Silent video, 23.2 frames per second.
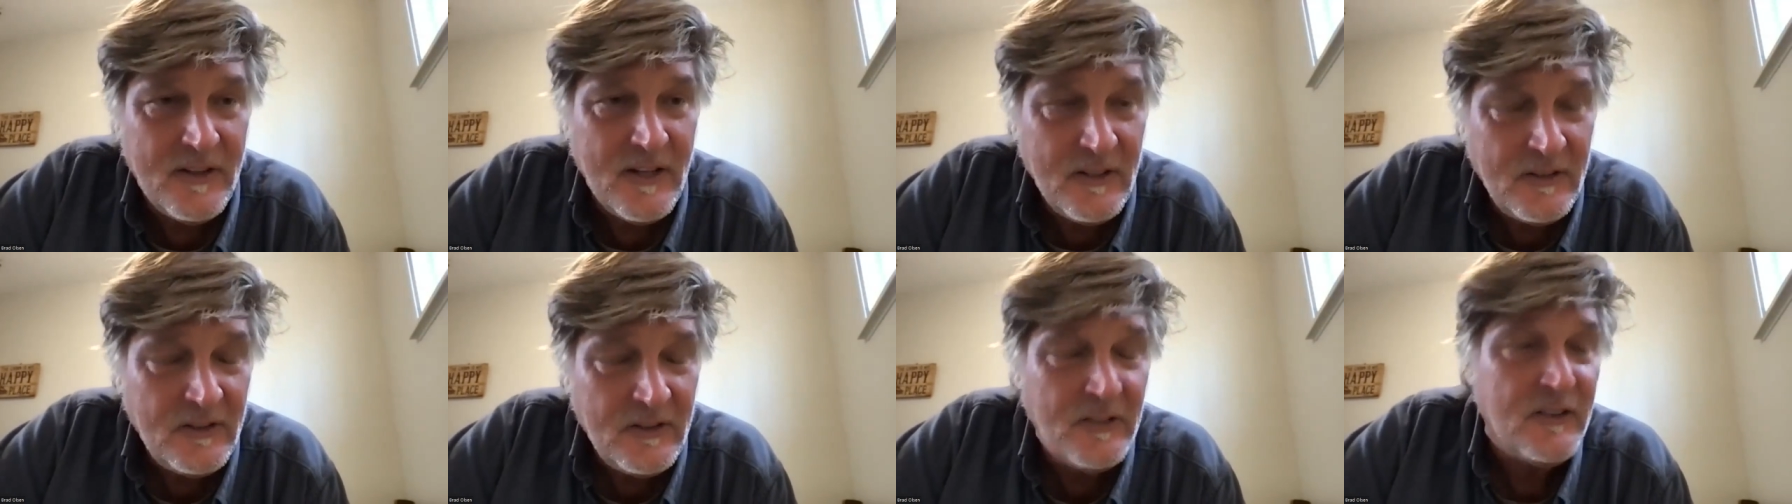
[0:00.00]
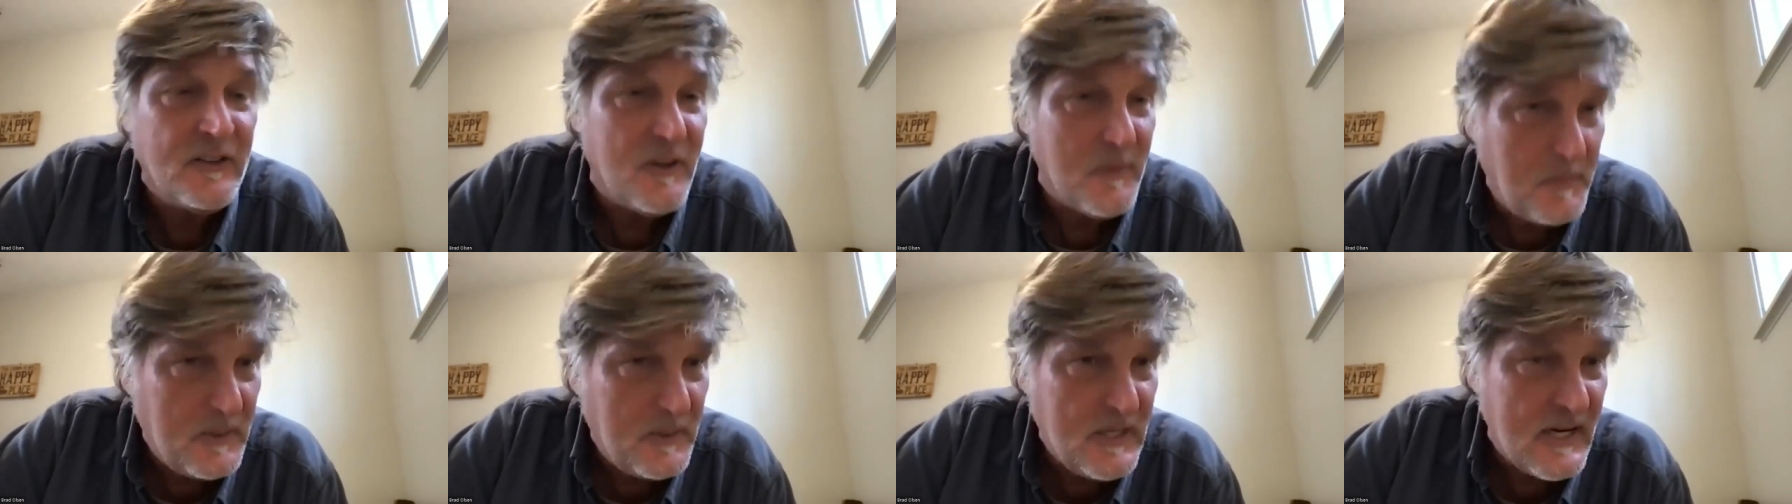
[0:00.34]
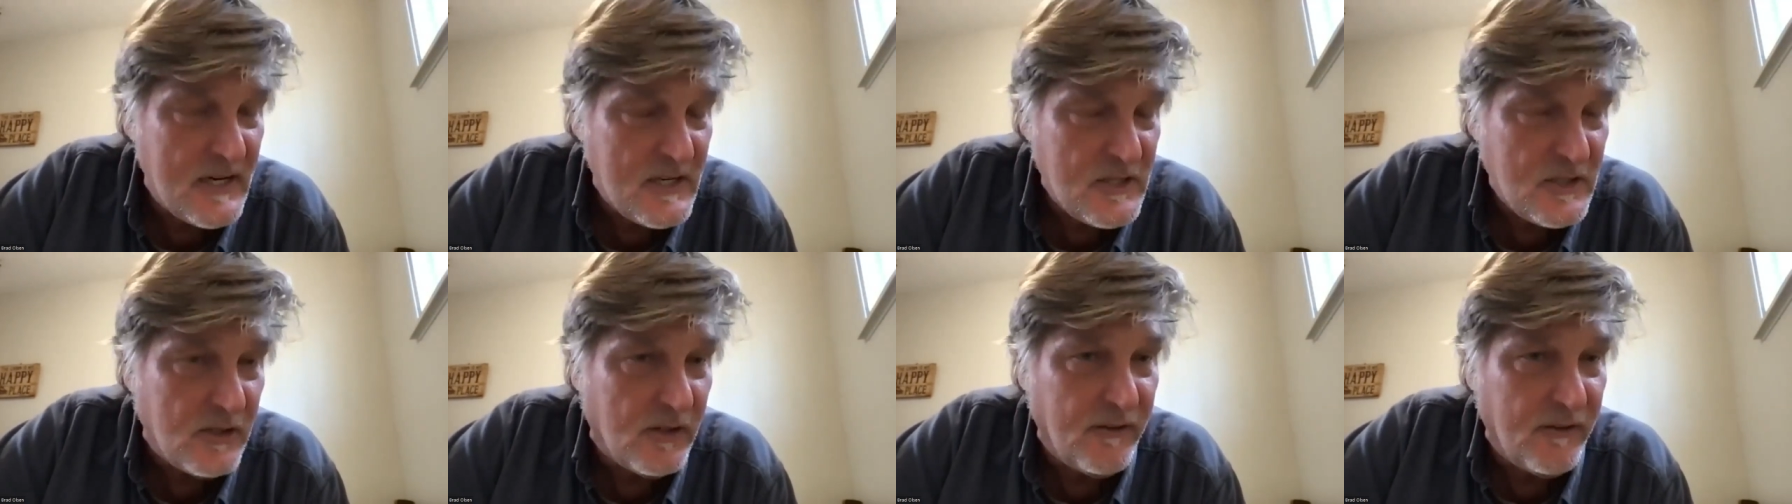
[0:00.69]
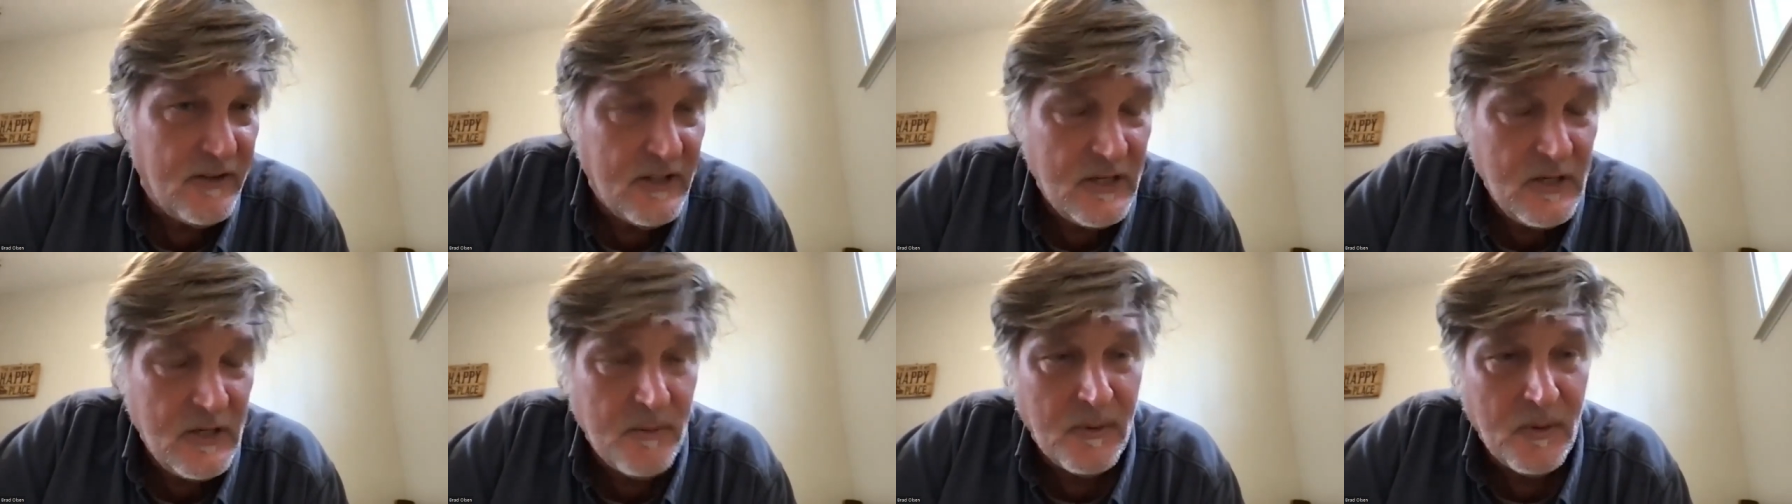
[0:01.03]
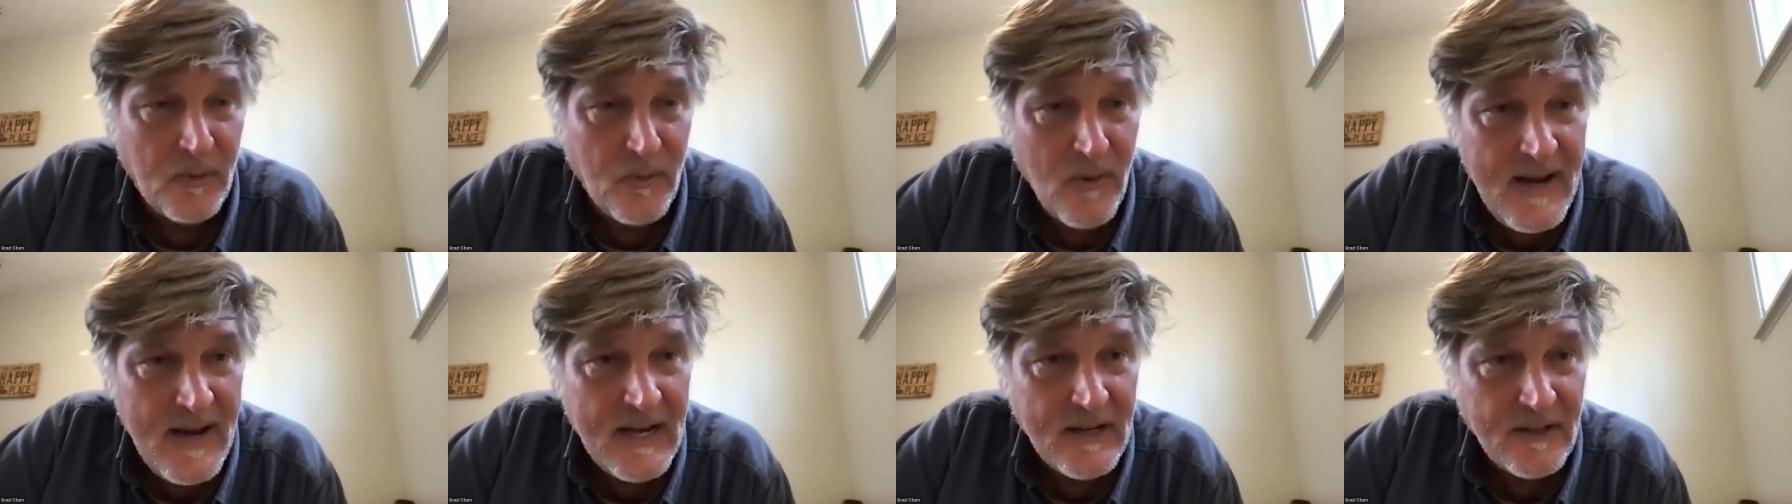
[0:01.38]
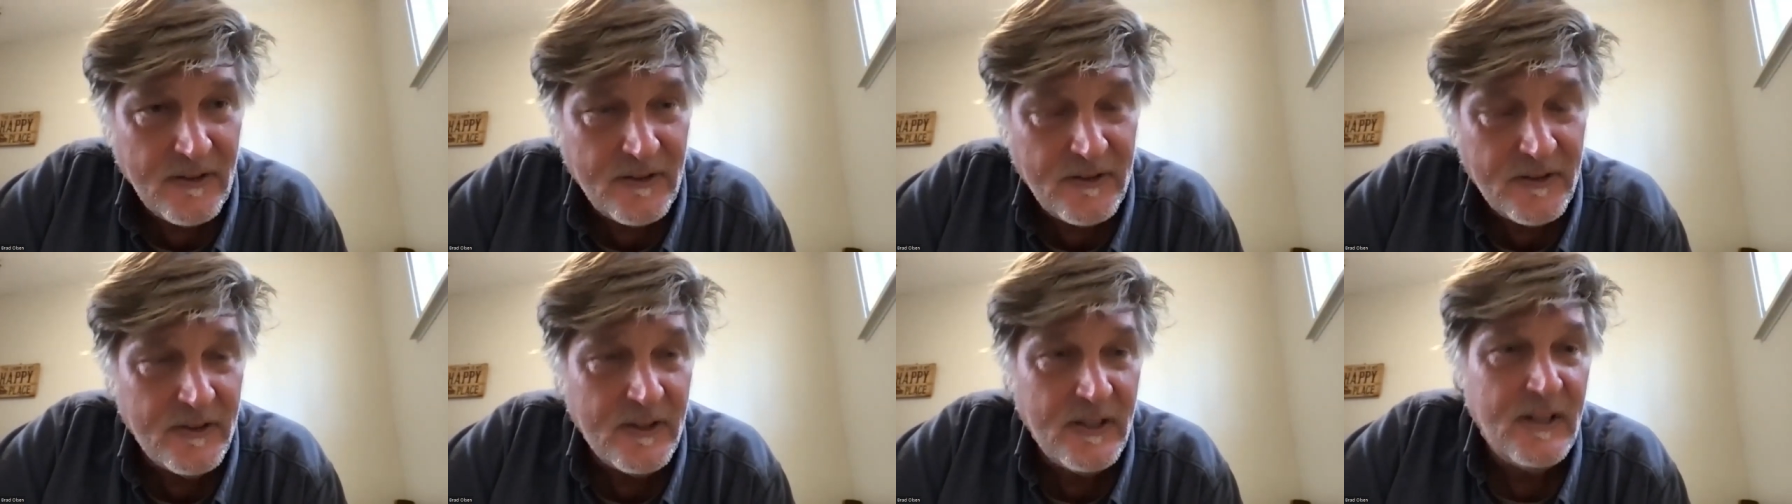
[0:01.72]
This is the potential of the human
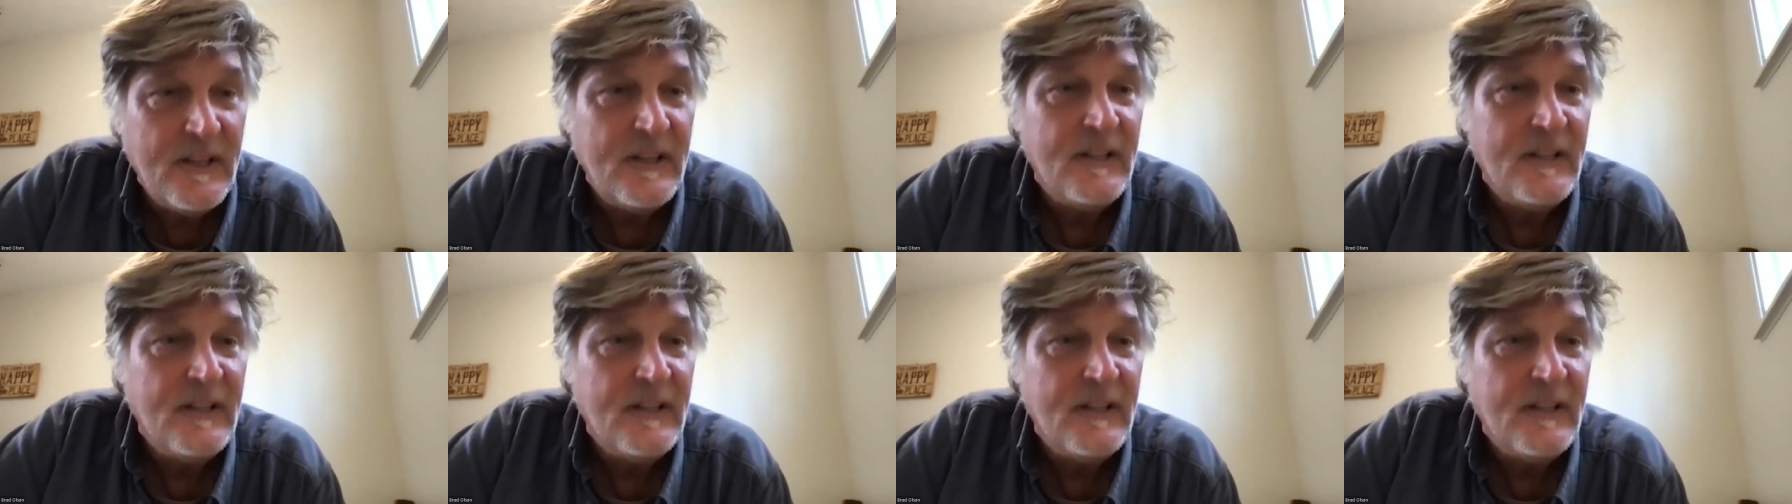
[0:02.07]
race